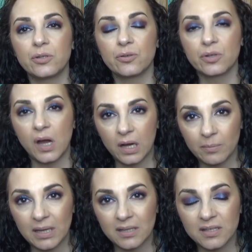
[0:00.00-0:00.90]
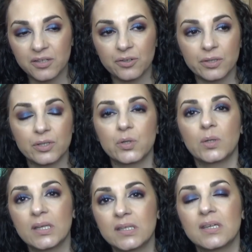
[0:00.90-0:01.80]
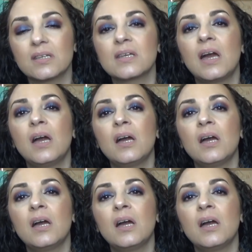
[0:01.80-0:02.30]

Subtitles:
your comments, your condolences,